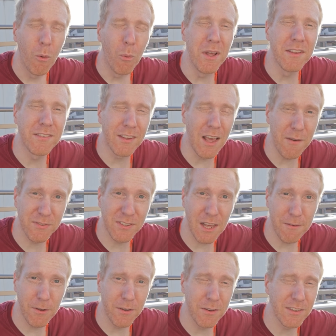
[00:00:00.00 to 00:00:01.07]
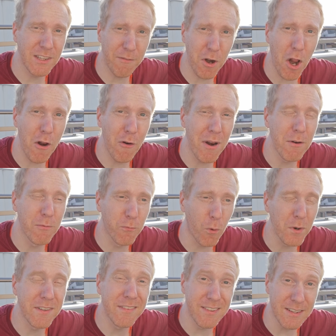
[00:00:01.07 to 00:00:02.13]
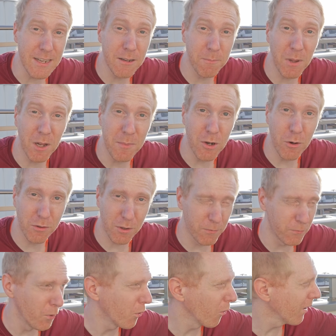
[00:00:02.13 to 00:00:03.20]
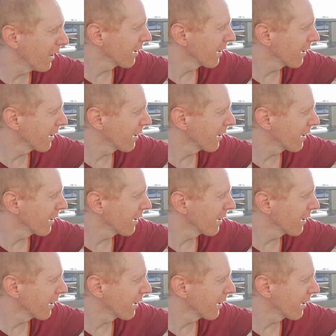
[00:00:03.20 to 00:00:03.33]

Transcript: with f7, 714 millimeters of focal